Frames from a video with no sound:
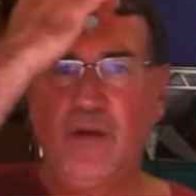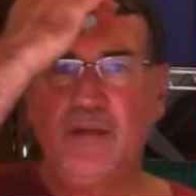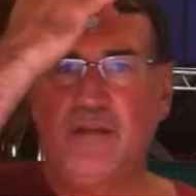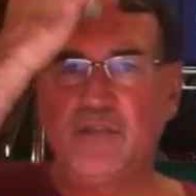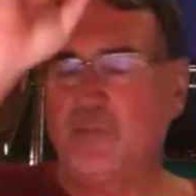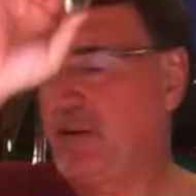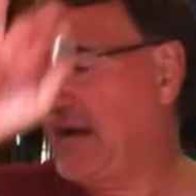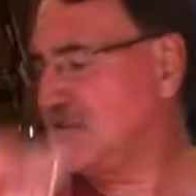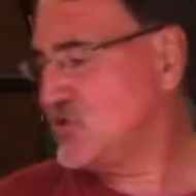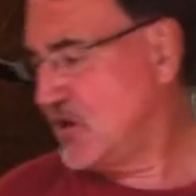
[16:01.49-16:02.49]
ahead and get the
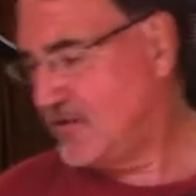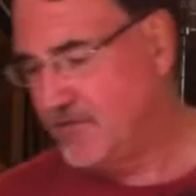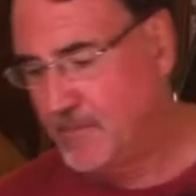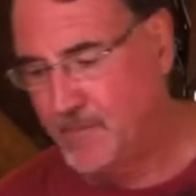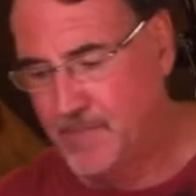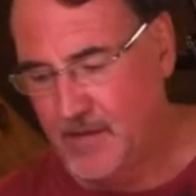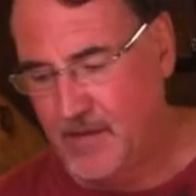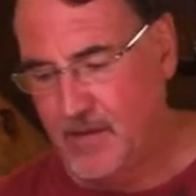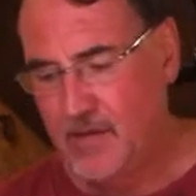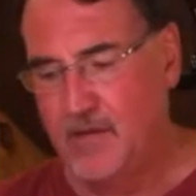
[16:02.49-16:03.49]
patch off.
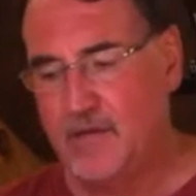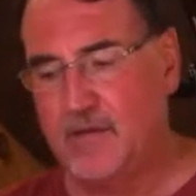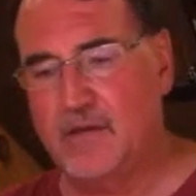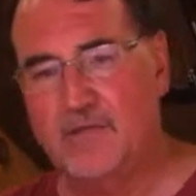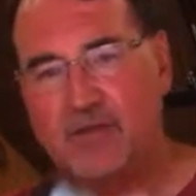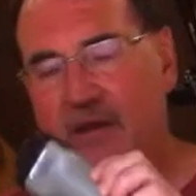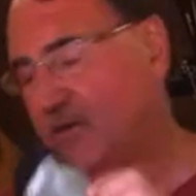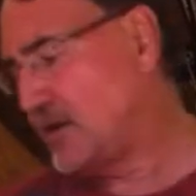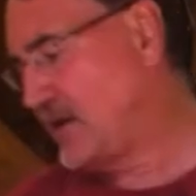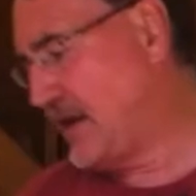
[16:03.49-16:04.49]
Got the
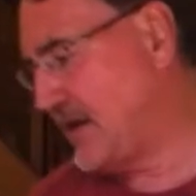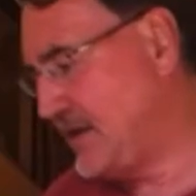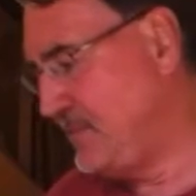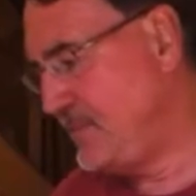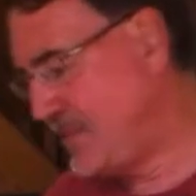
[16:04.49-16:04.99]
nail gun handy.